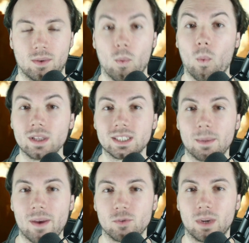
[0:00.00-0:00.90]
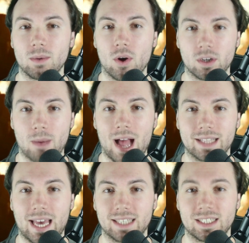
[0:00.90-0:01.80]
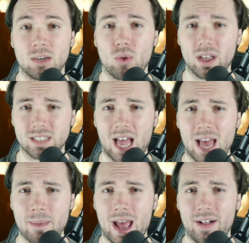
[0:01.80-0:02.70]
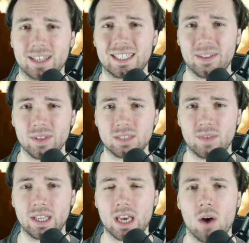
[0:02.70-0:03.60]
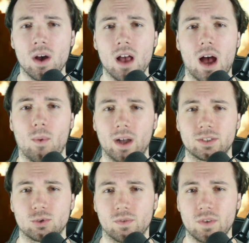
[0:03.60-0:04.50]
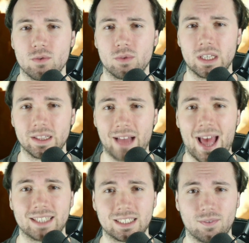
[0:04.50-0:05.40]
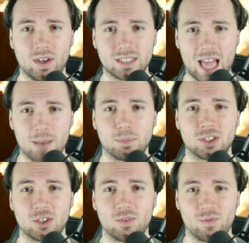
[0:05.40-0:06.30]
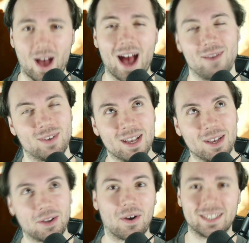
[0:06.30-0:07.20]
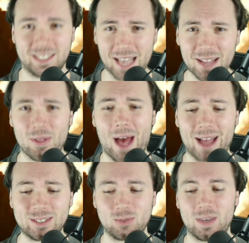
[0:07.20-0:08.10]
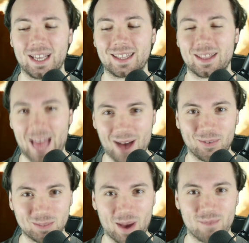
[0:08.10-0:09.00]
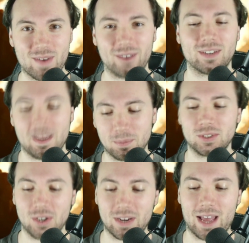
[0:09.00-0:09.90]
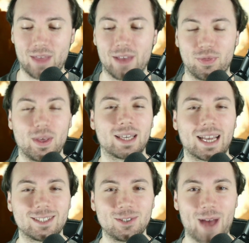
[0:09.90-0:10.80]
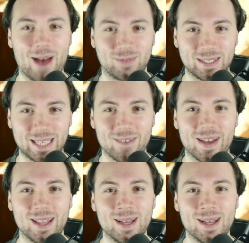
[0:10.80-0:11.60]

What's up, everybody? Welcome to Podcast Now Plus. I'm Alex, and in this video, I want to review The Last of Us Episode 5. You know, I said last week that that was my favorite episode. I, I think I do have to give it